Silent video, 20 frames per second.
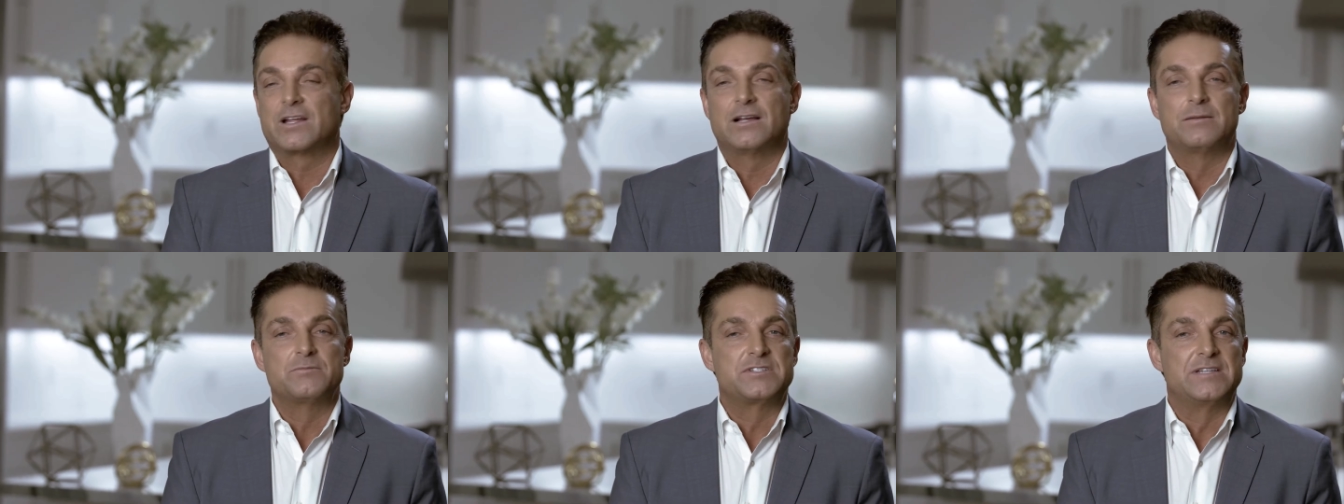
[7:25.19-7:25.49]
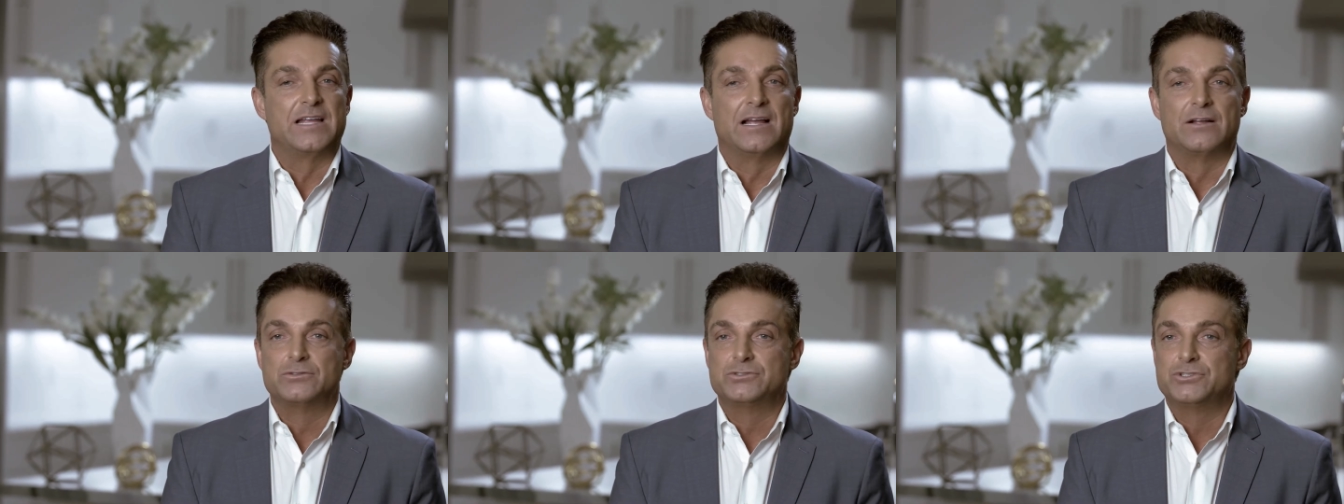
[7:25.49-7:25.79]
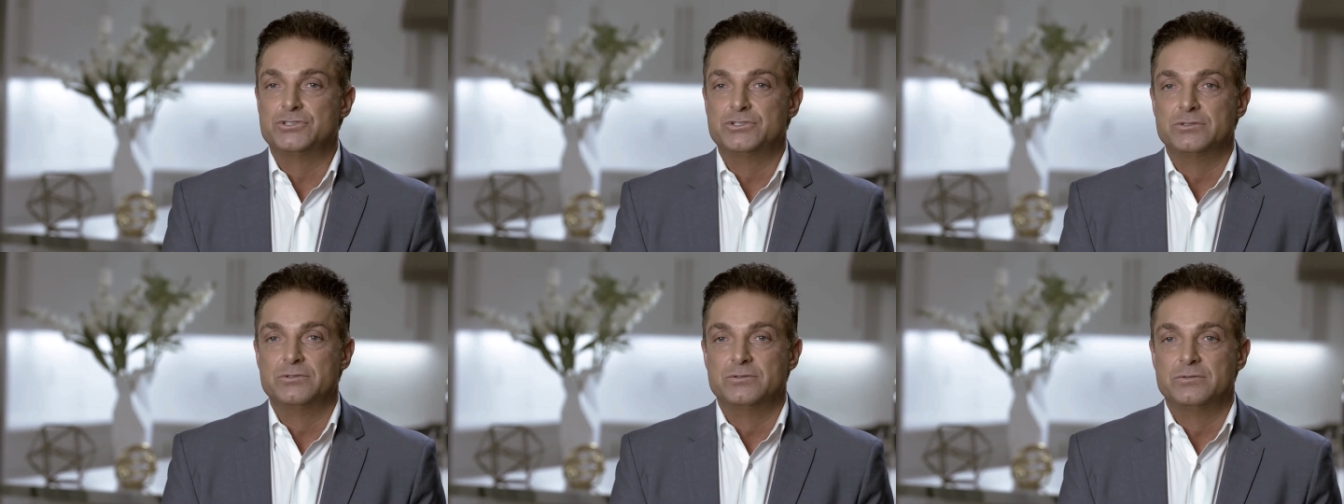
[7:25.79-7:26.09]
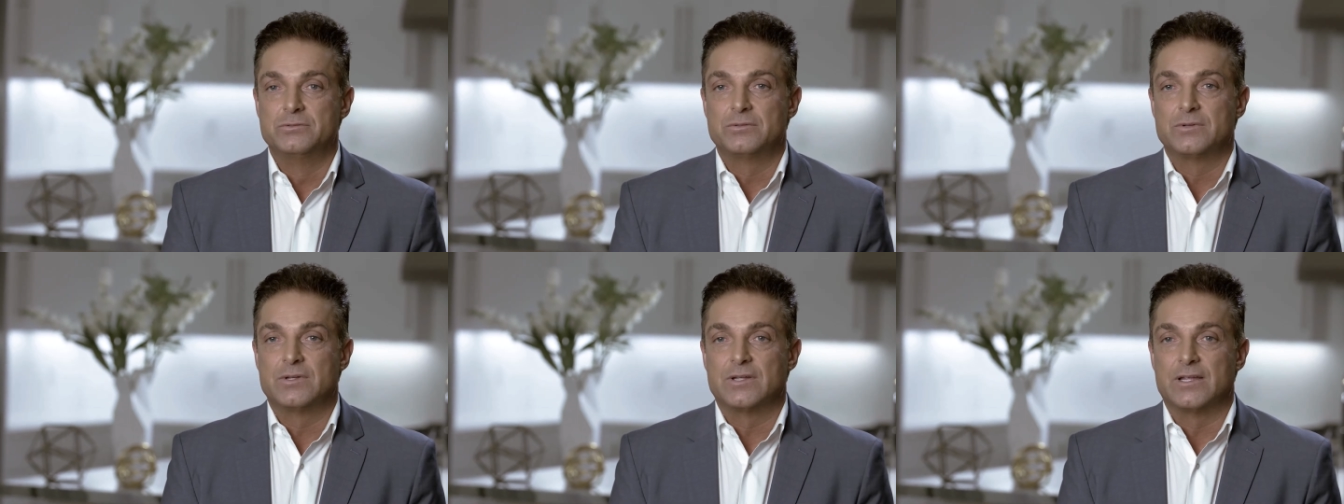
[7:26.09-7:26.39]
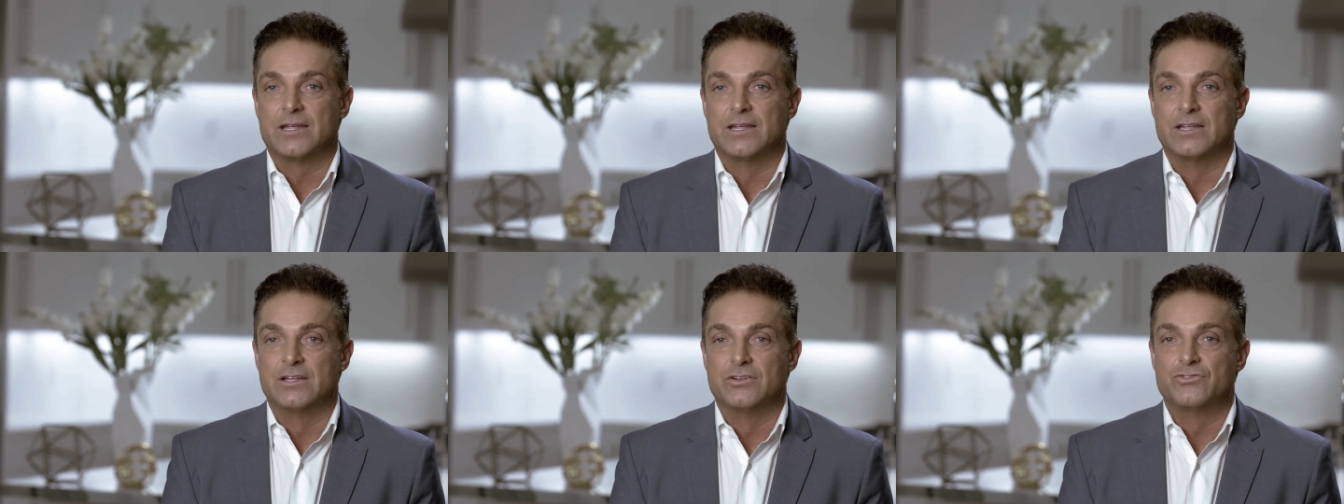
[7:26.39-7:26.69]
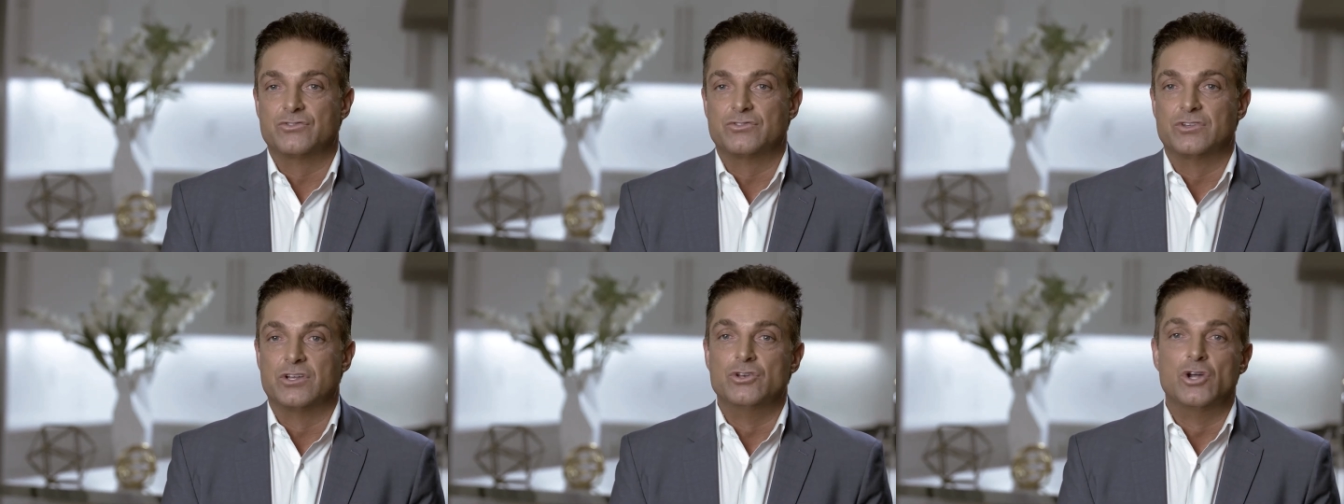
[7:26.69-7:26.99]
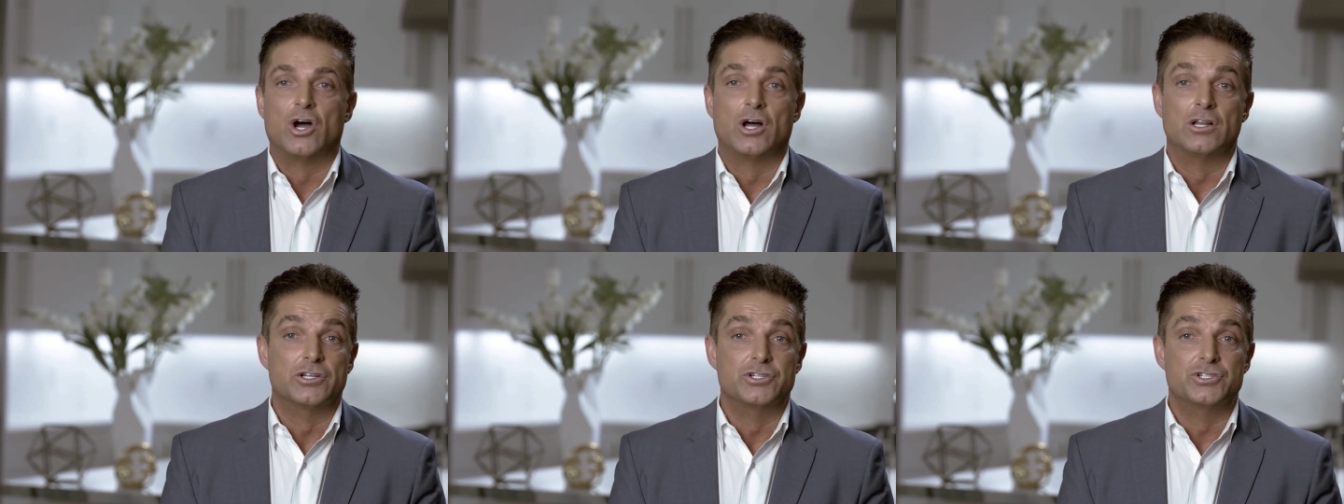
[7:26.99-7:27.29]
it comes down to is the
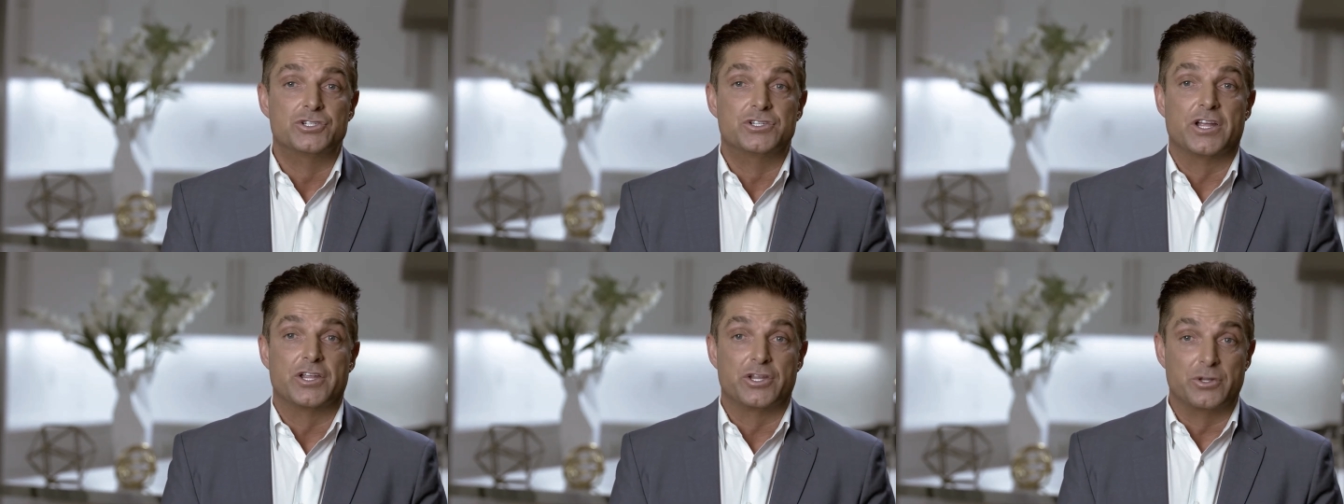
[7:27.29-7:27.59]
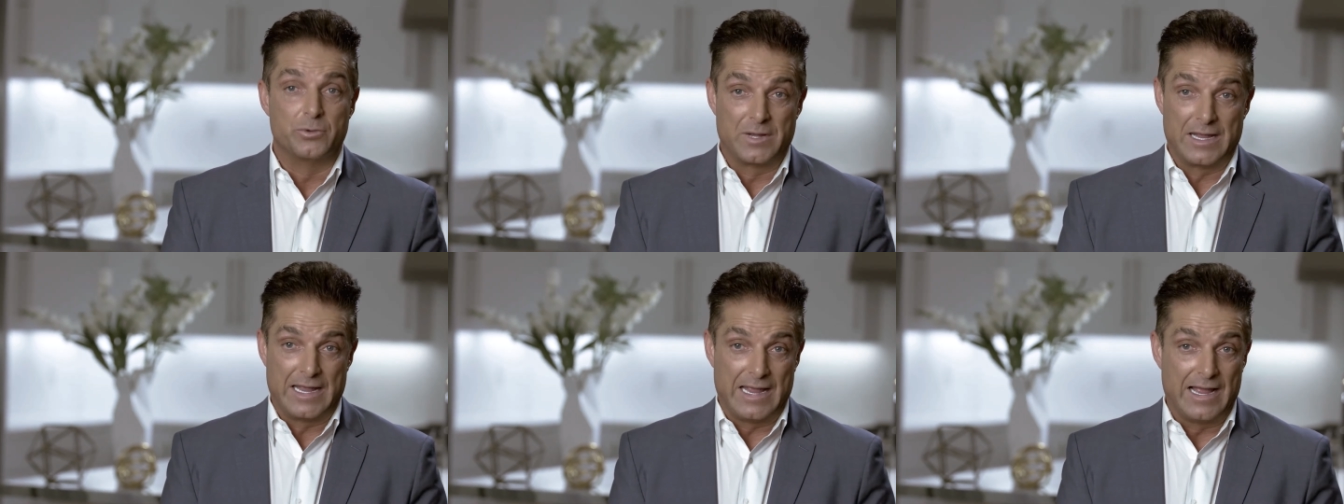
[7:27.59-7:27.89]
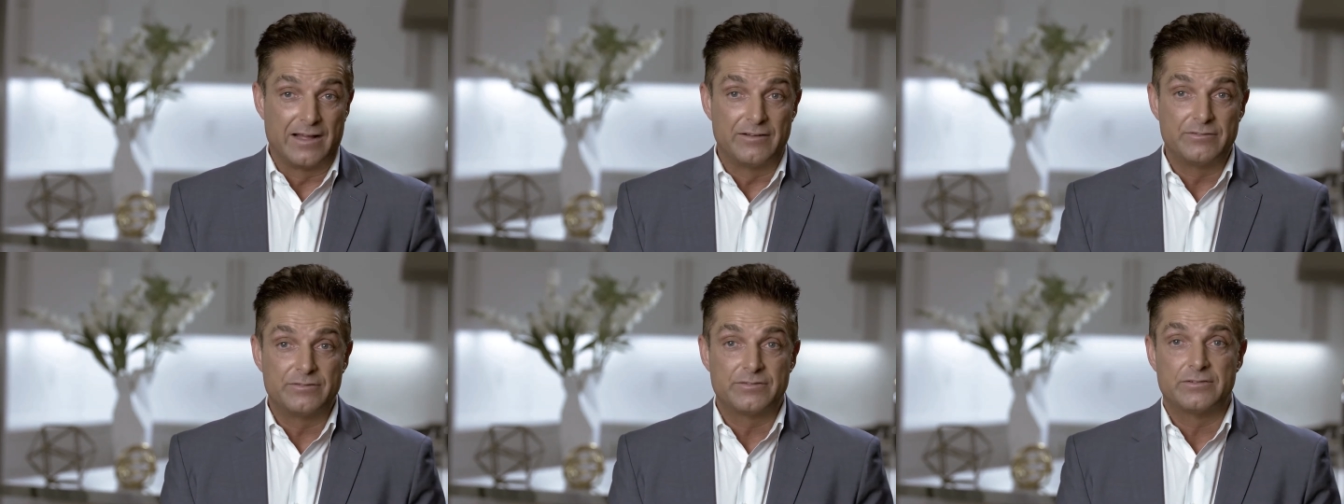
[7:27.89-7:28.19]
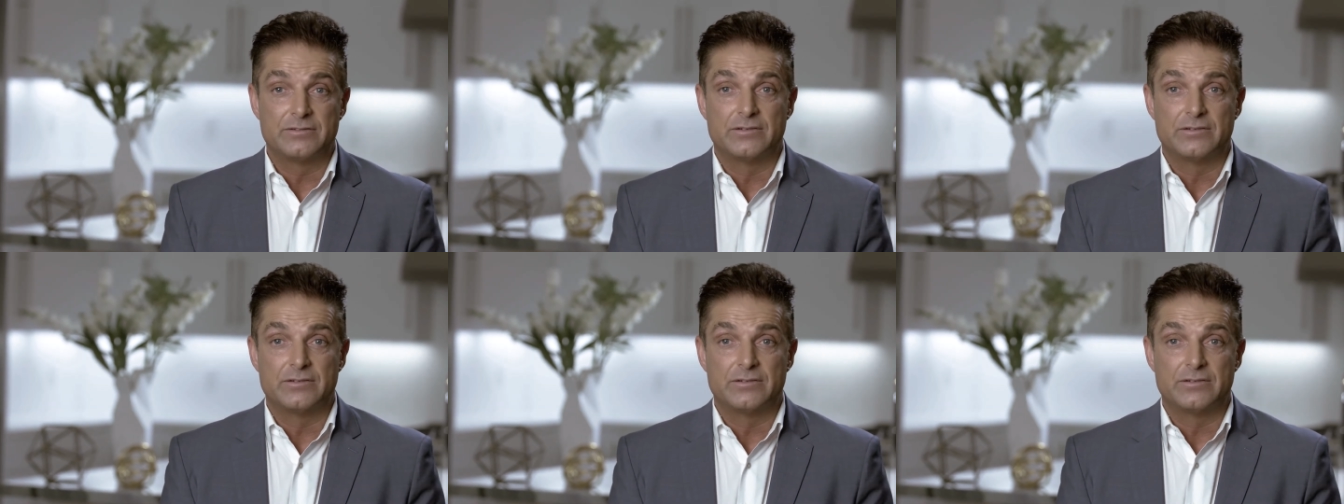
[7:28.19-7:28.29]
knowledge that you have